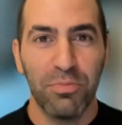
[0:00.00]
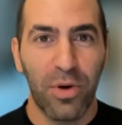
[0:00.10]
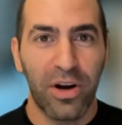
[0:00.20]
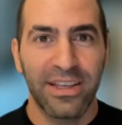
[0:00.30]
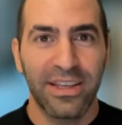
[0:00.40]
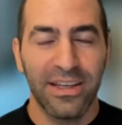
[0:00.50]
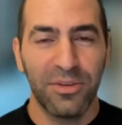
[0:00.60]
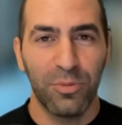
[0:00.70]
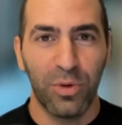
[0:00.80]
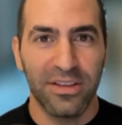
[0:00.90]

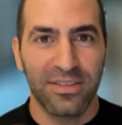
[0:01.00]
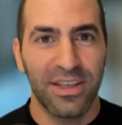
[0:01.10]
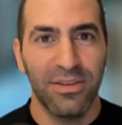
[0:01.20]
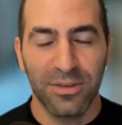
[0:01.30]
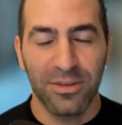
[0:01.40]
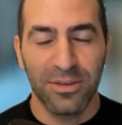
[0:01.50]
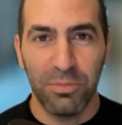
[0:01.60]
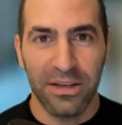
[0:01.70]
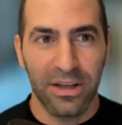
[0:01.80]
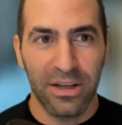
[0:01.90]
market what is given to
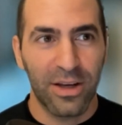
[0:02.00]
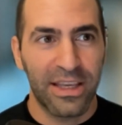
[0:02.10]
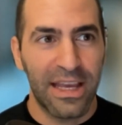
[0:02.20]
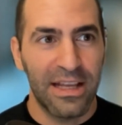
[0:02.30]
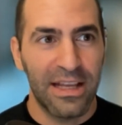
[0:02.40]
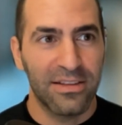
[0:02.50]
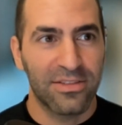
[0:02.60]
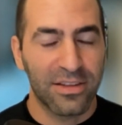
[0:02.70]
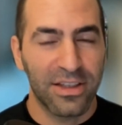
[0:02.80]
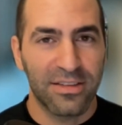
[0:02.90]
me, right? So I can't
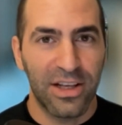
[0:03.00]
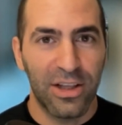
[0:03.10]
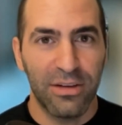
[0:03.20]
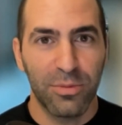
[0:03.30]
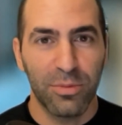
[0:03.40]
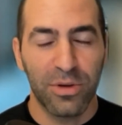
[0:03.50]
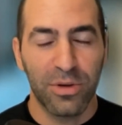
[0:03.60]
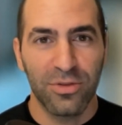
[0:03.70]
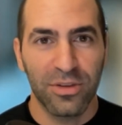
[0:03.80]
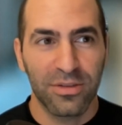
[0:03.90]
just like tell
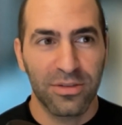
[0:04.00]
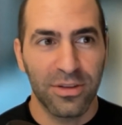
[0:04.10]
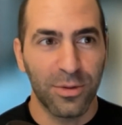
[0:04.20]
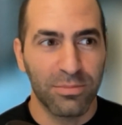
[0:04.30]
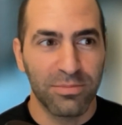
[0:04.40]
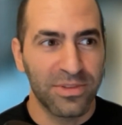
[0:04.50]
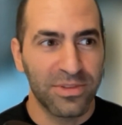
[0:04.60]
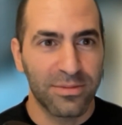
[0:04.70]
everyone to just, you know,